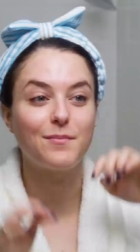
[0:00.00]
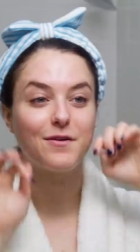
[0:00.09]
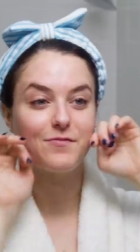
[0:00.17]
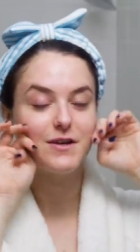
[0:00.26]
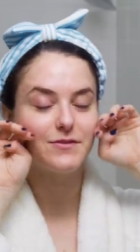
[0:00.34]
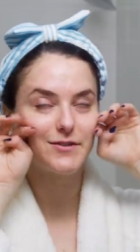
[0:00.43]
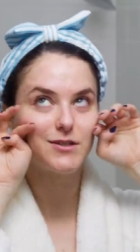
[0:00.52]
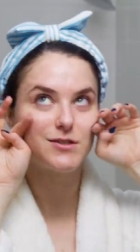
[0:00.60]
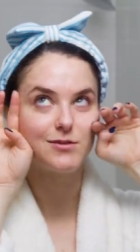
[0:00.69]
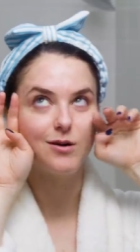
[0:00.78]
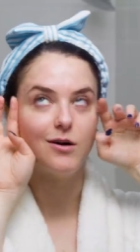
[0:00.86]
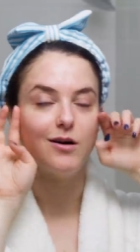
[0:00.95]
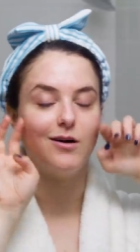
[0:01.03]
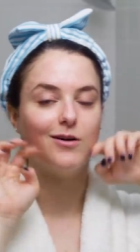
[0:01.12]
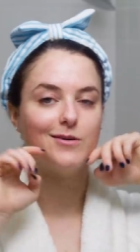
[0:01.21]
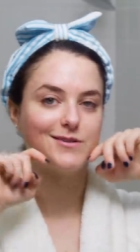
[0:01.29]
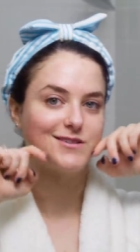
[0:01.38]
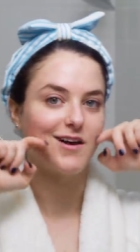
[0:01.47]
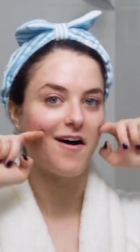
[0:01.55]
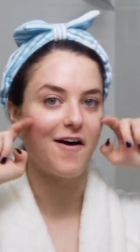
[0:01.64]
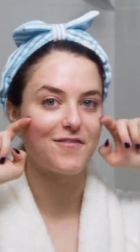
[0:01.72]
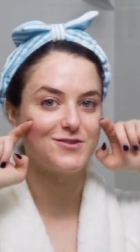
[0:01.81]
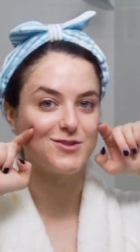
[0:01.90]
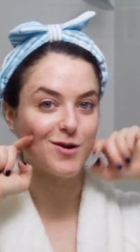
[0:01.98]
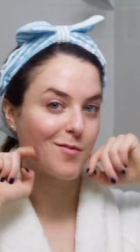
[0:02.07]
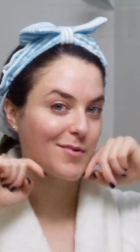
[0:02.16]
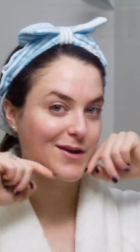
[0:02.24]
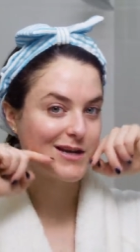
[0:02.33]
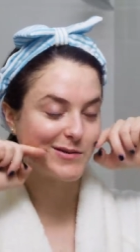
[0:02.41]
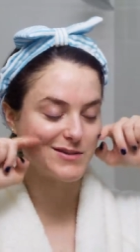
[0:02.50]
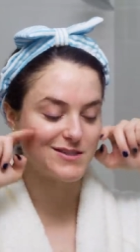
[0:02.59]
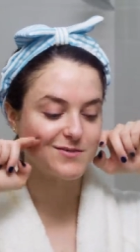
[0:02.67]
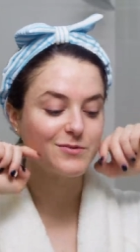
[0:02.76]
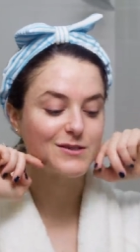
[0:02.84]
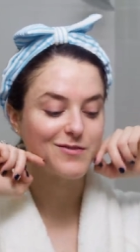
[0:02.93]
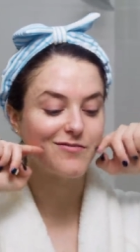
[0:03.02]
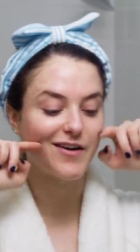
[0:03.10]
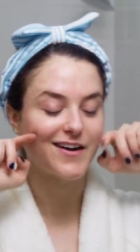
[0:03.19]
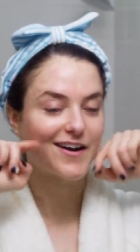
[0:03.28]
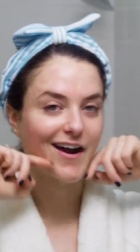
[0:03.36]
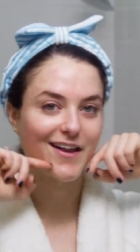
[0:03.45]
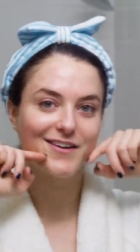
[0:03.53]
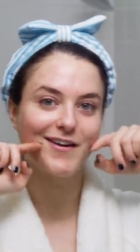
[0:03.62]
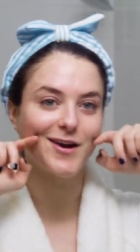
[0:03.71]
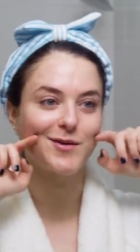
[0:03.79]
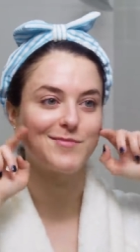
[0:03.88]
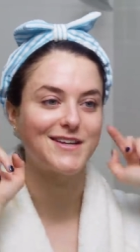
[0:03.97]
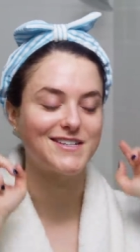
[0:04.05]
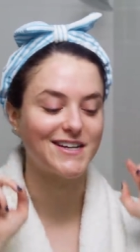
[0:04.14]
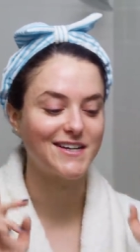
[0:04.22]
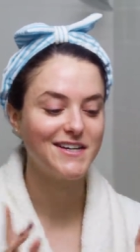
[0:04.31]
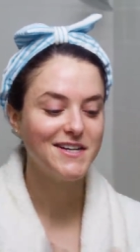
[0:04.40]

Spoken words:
my face feels so soft. So dermaplaning was fun. I highly recommend it.